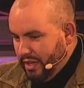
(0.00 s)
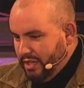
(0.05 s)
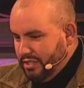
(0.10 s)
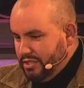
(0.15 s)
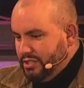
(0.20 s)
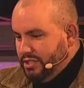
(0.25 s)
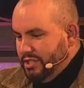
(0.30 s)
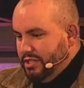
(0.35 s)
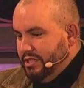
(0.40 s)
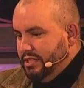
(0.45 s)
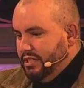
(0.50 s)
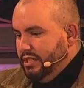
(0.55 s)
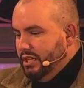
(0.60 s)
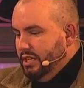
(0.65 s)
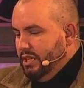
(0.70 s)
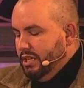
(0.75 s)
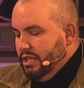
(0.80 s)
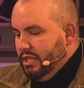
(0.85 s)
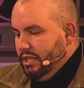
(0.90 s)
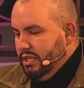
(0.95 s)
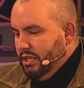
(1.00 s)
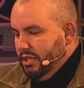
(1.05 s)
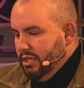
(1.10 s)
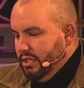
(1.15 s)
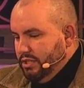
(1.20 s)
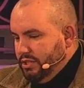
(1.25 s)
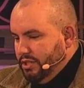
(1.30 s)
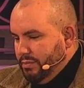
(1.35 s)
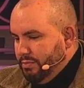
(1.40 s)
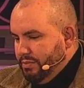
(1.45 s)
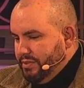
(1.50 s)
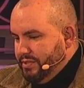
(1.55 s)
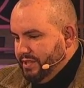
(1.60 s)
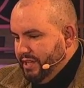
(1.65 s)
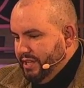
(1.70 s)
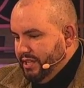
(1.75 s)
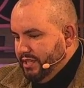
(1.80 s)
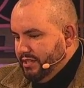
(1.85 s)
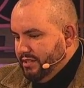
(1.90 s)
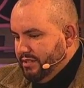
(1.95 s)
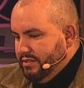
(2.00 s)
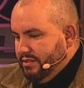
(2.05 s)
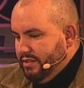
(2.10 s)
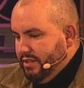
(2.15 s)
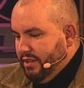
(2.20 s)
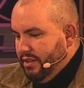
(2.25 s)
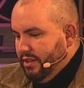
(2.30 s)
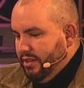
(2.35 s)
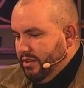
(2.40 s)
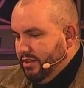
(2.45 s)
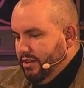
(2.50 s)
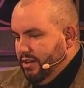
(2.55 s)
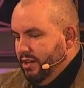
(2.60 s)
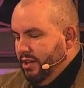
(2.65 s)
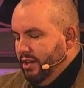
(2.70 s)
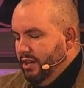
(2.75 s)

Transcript: and she she proceeded to,